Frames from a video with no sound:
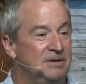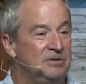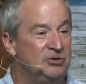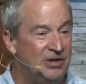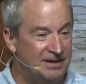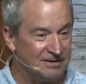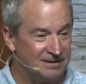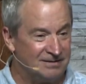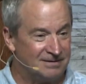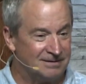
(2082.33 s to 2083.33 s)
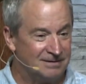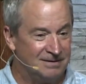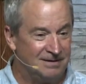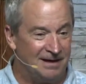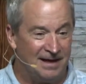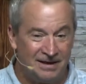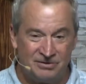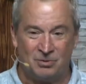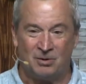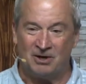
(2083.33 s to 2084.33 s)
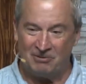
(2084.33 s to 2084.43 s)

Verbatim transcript: Jesus into our